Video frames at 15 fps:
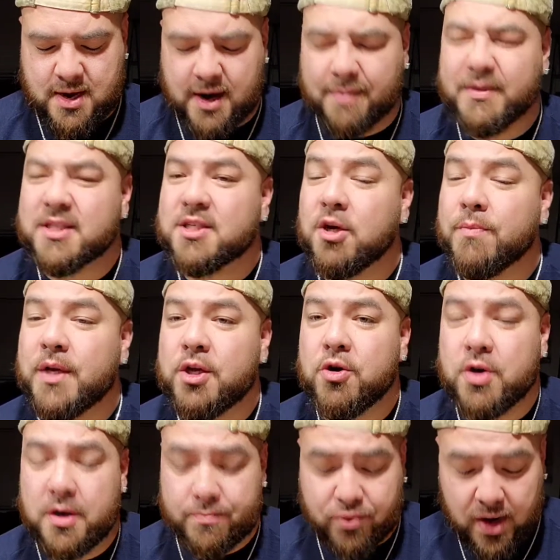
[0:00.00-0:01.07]
I'm assuming you
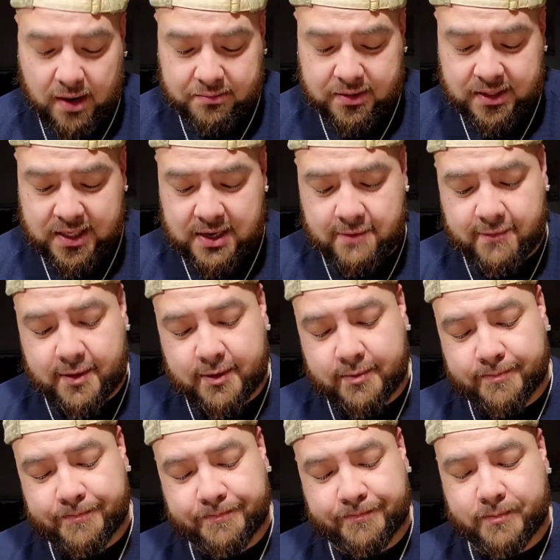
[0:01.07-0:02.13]
could probably even
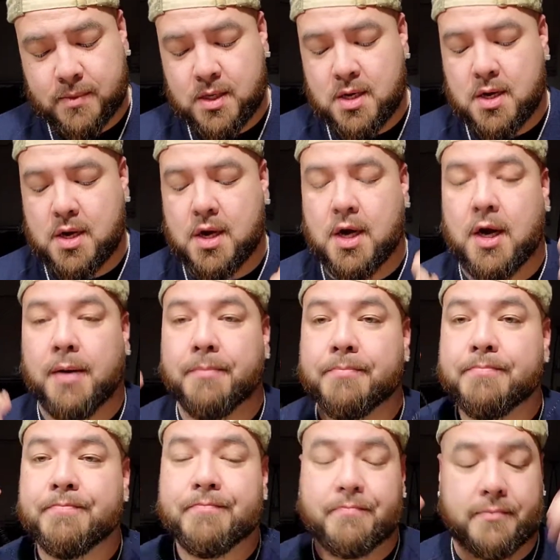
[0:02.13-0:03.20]

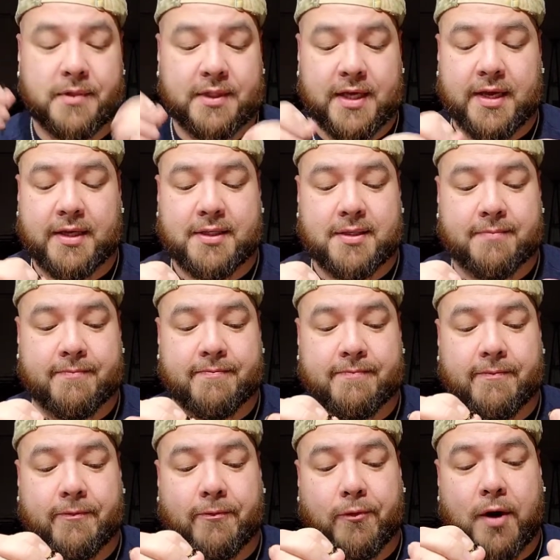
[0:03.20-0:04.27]
um, take some
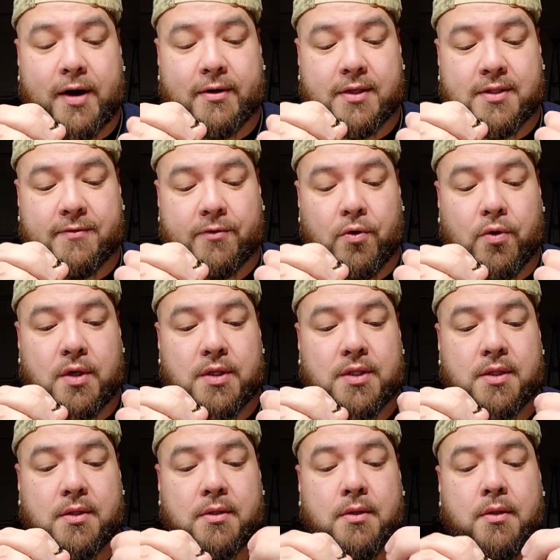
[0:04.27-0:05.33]
fragrance of yours
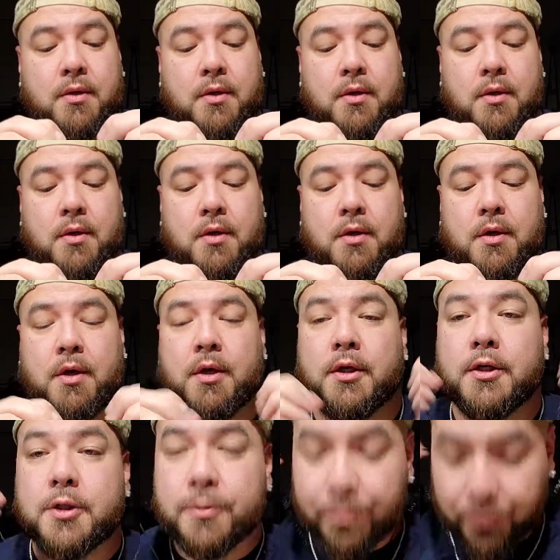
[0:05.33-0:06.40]
and
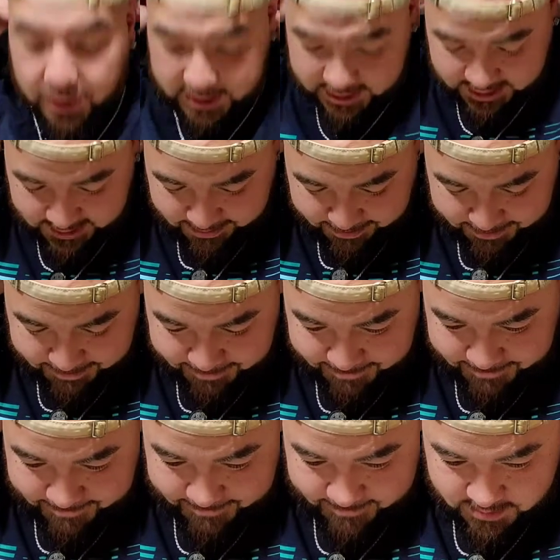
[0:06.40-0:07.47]
spray some
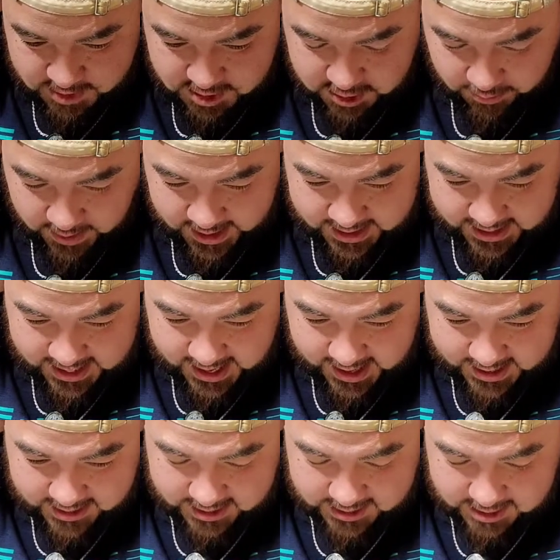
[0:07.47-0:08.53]
directly
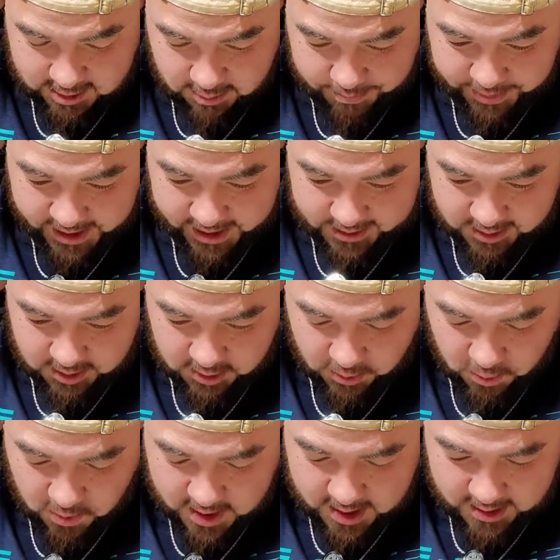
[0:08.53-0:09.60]
onto these little pads as
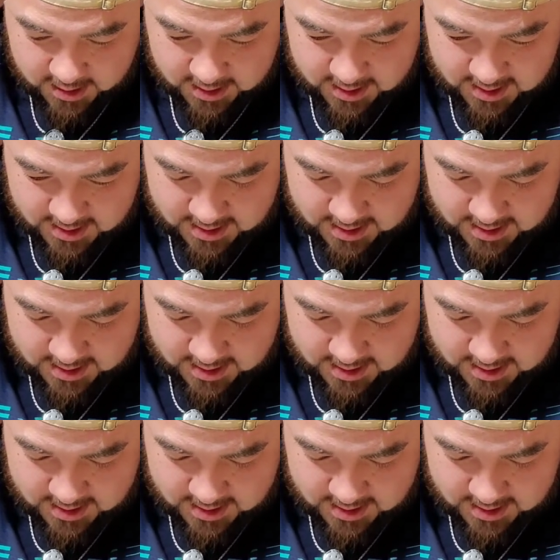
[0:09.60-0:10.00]
well.